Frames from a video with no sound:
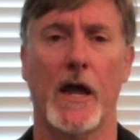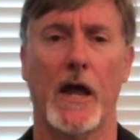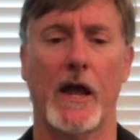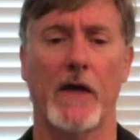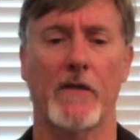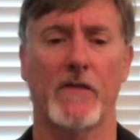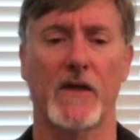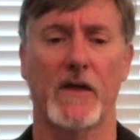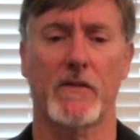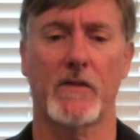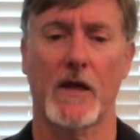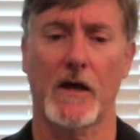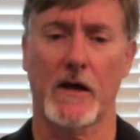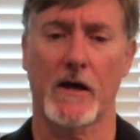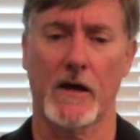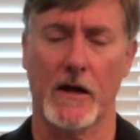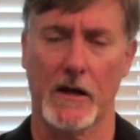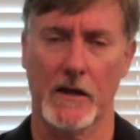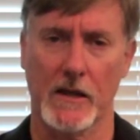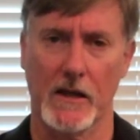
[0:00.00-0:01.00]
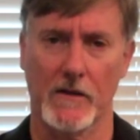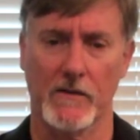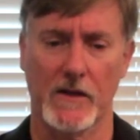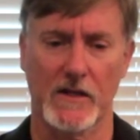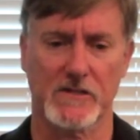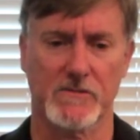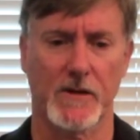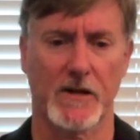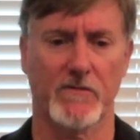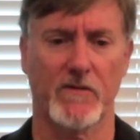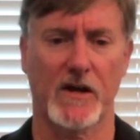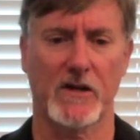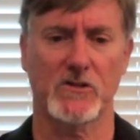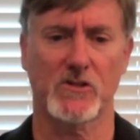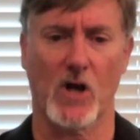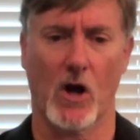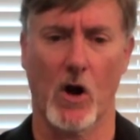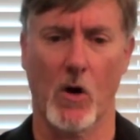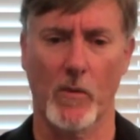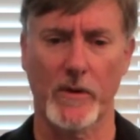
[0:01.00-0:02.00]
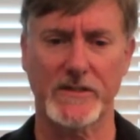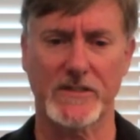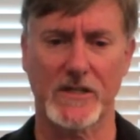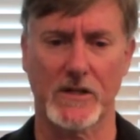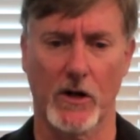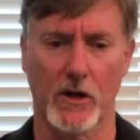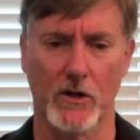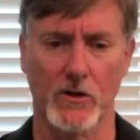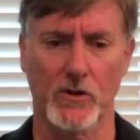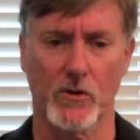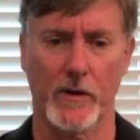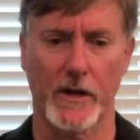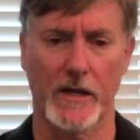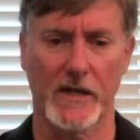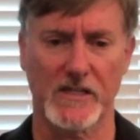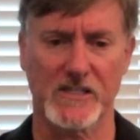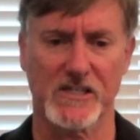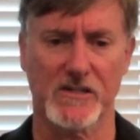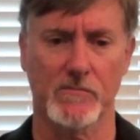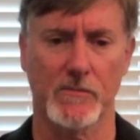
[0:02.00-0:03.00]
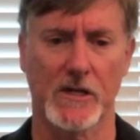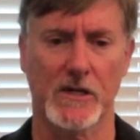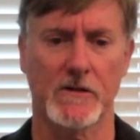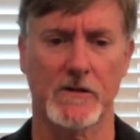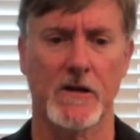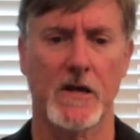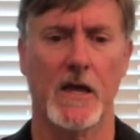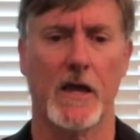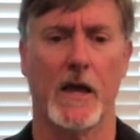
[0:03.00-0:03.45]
And then uh, again, the expected value is always an underestimate.